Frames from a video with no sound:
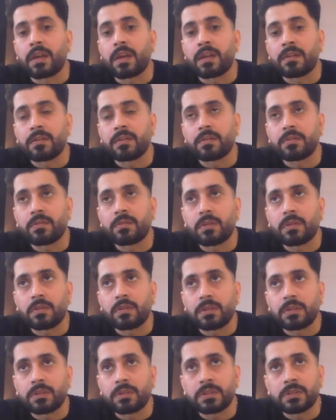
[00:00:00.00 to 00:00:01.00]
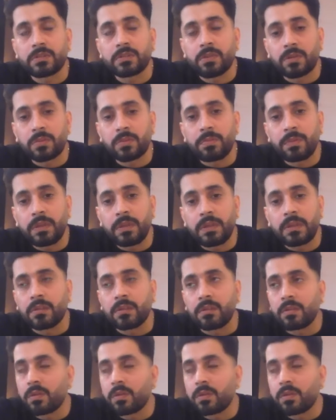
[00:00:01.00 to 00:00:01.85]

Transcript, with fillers: And it's just not me.